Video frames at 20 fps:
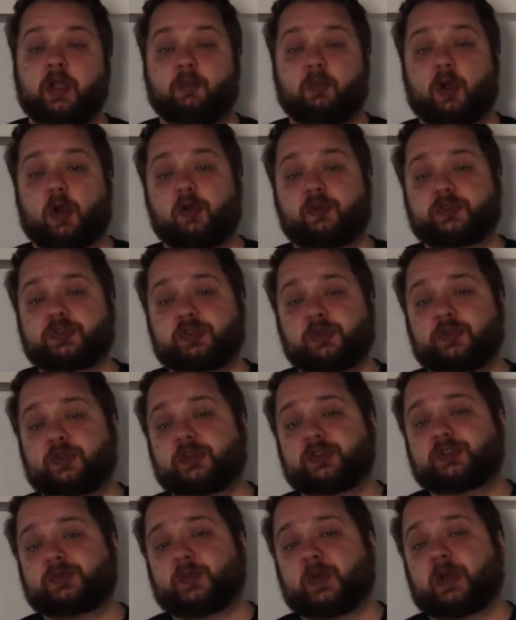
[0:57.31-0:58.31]
But also
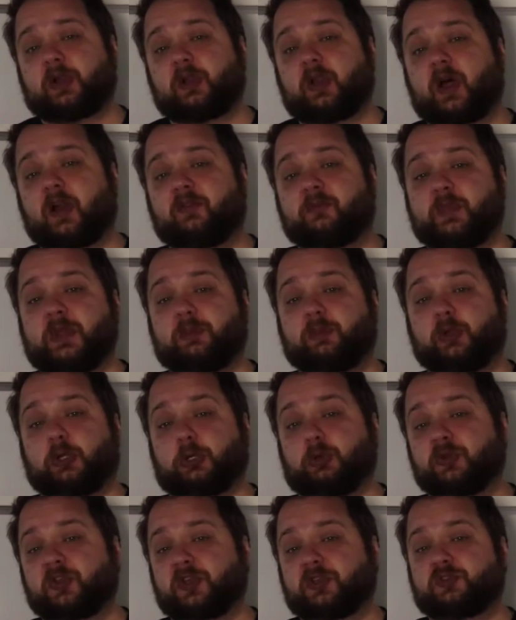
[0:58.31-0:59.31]
there's been a lot of
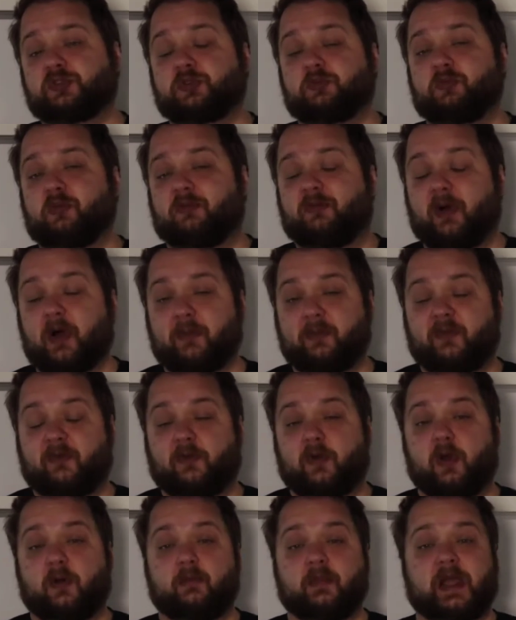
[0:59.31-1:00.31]
people looking to move up
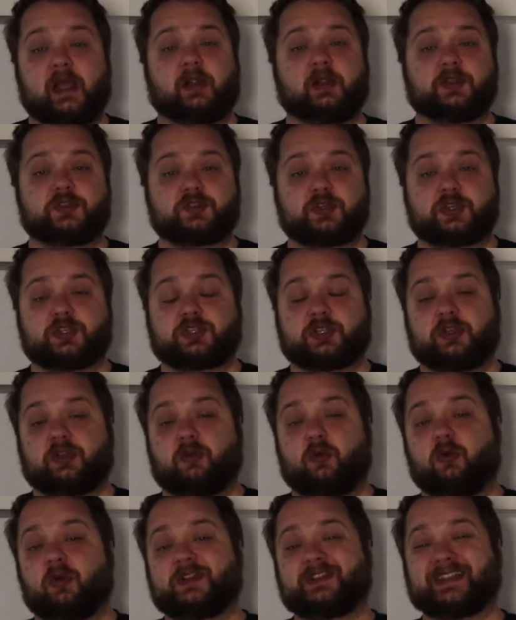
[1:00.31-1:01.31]
from
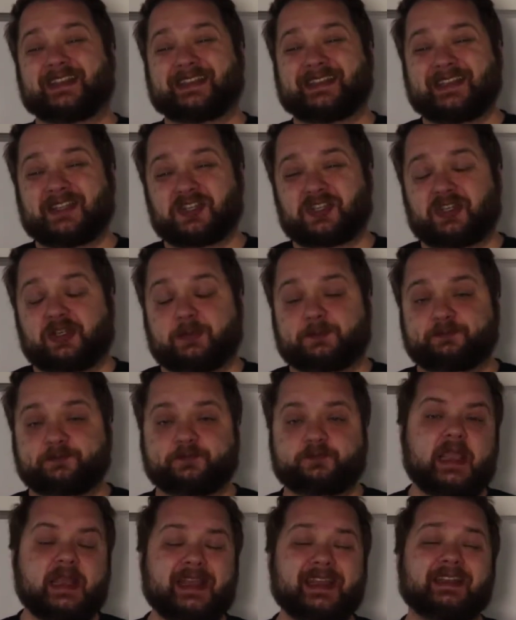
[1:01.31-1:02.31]
electrician or technician,
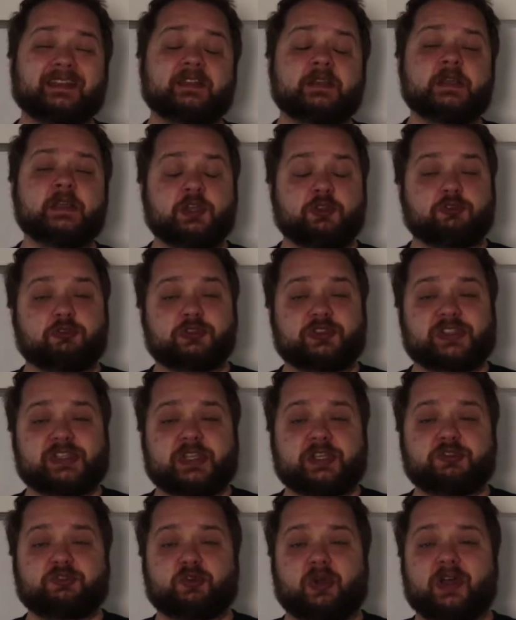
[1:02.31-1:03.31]
and they're
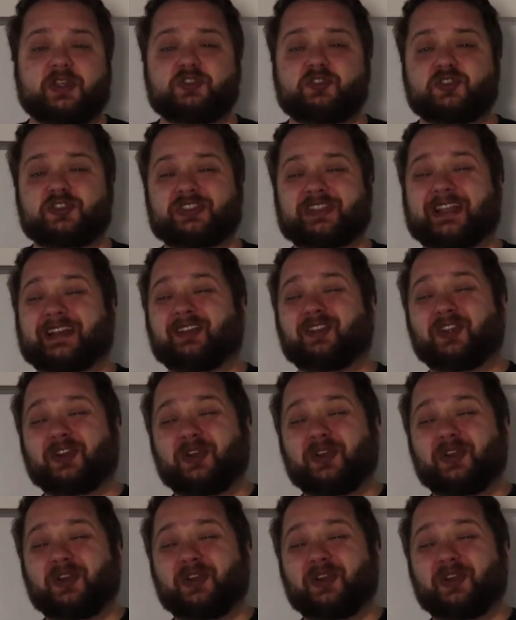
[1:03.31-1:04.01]
seeking to understand a